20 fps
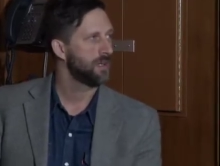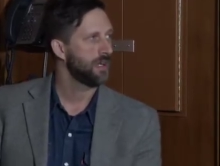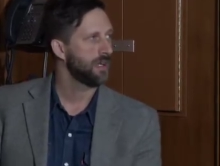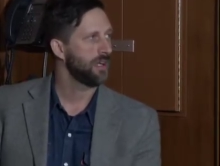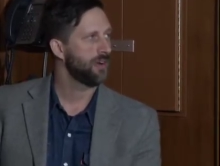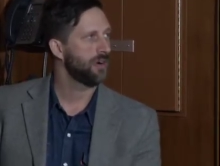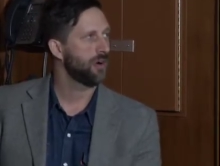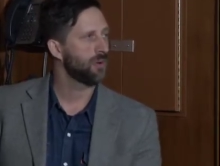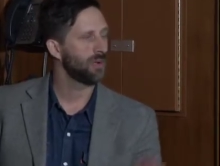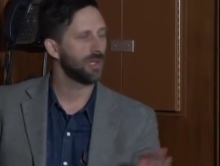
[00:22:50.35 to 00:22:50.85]

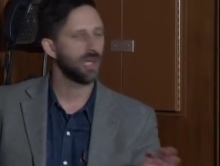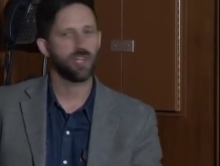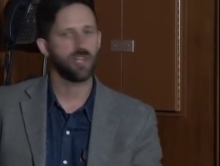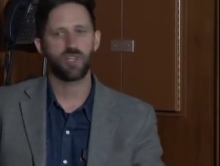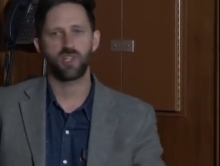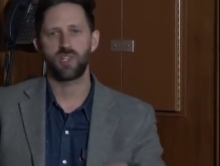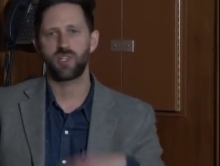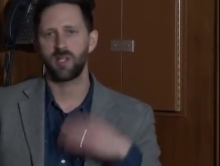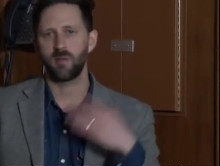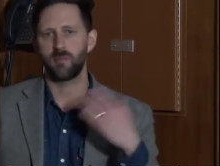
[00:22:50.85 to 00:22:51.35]
a
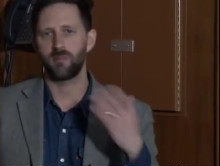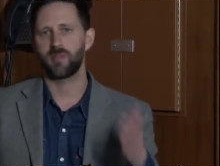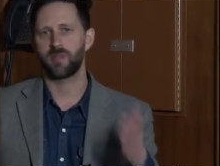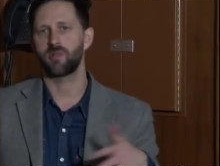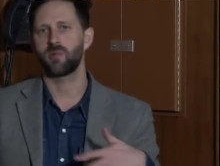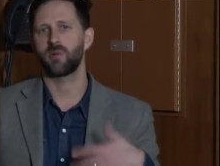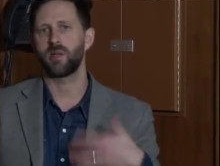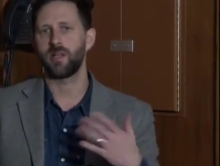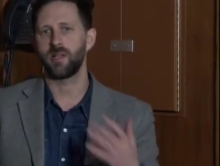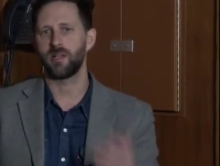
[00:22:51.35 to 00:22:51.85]
relationship
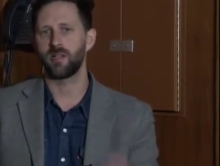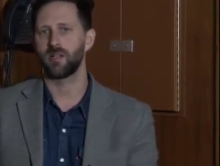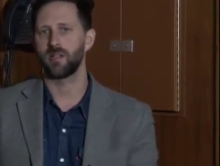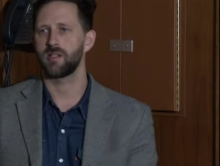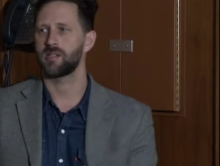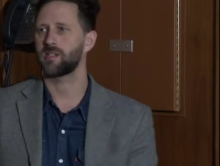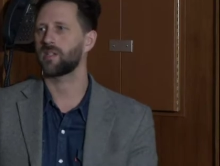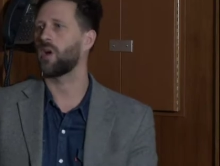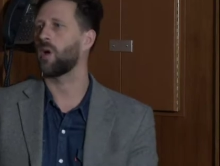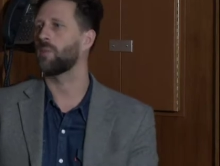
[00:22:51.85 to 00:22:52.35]
between
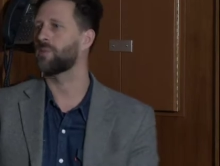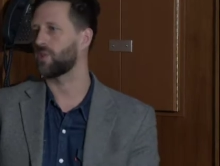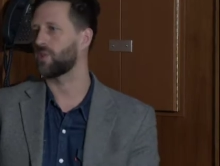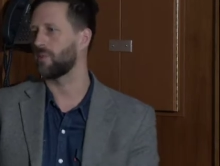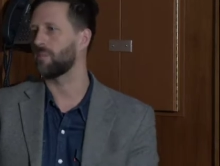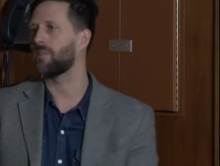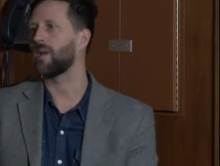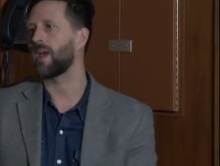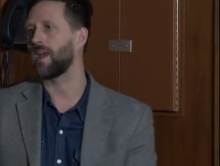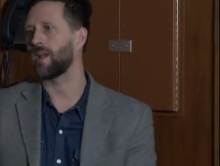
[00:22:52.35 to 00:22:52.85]
sculpture
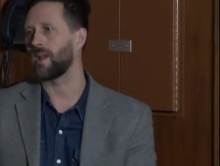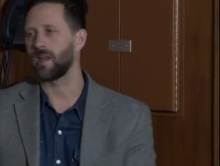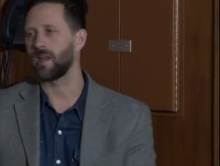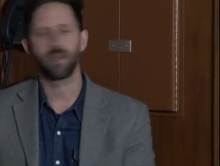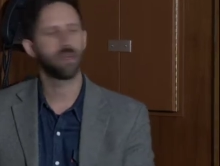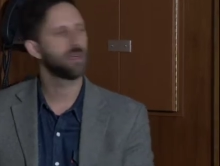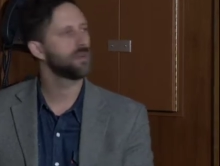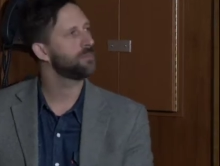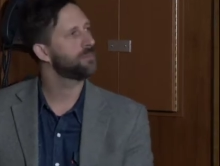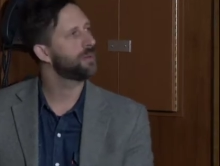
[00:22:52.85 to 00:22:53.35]
and
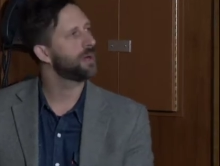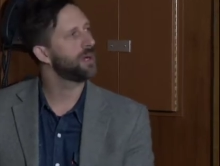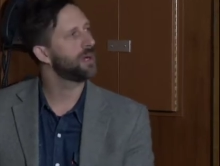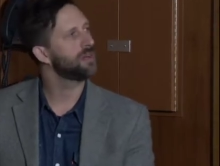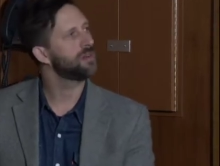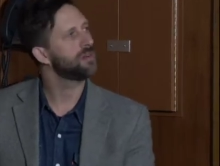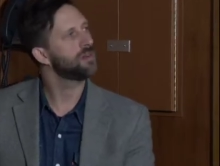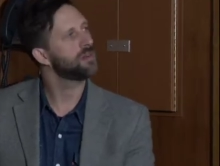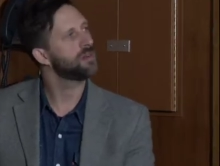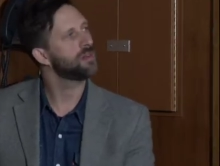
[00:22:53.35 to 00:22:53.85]
painting,
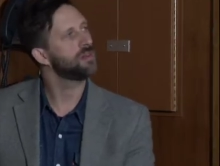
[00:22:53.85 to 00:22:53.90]
but